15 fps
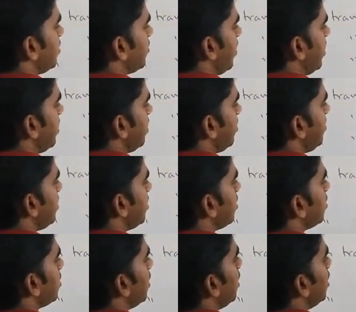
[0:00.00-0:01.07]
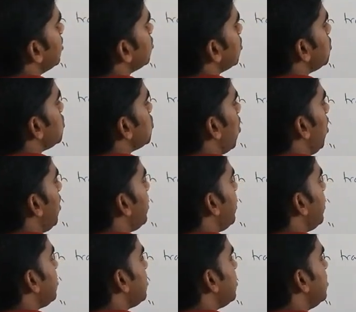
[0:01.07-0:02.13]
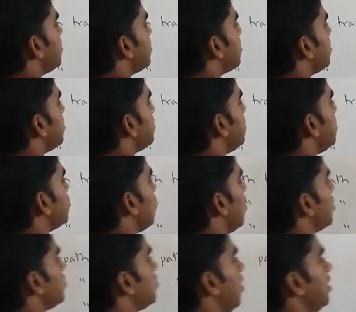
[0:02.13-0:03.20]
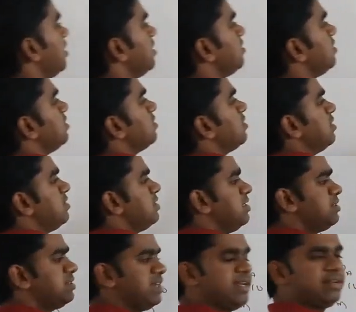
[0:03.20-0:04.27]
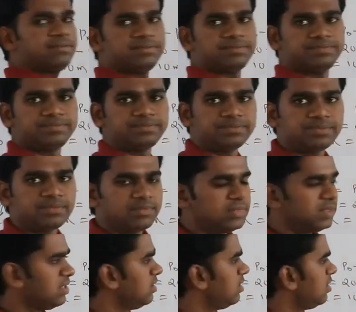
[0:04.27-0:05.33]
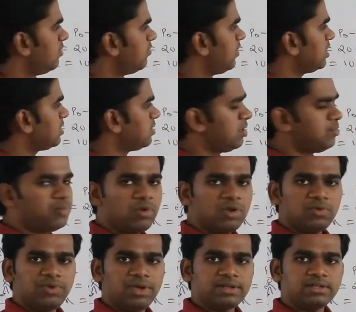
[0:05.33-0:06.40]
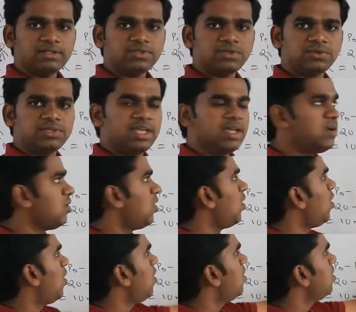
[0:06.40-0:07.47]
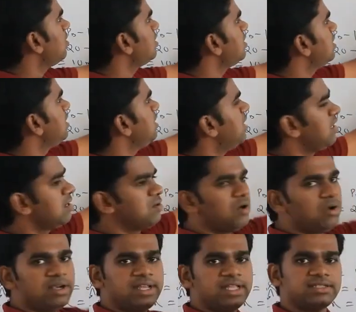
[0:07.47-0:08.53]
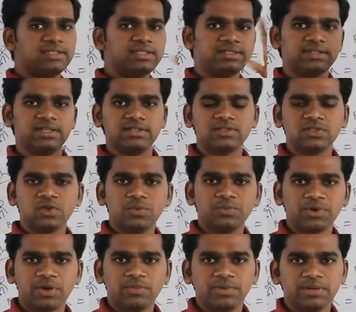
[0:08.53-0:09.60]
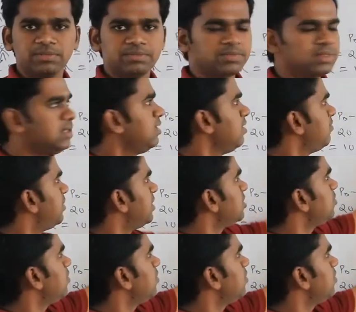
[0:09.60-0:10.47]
20 meter. So shortest distance is what? Shortest distance is 10. First of all, we understood that all three are called as distance, no problem. First